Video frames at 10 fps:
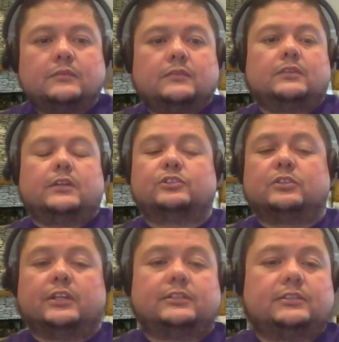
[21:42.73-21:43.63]

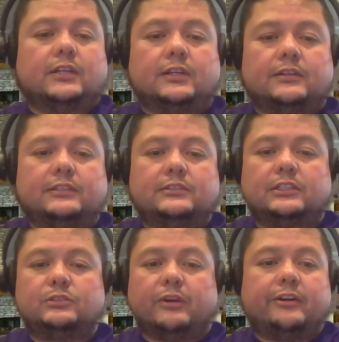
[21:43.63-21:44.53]

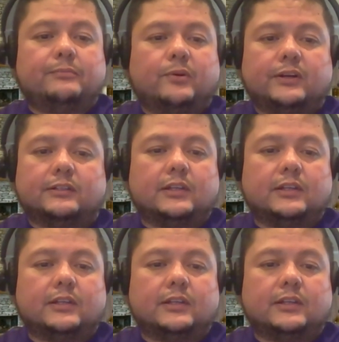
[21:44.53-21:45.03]
It's very important.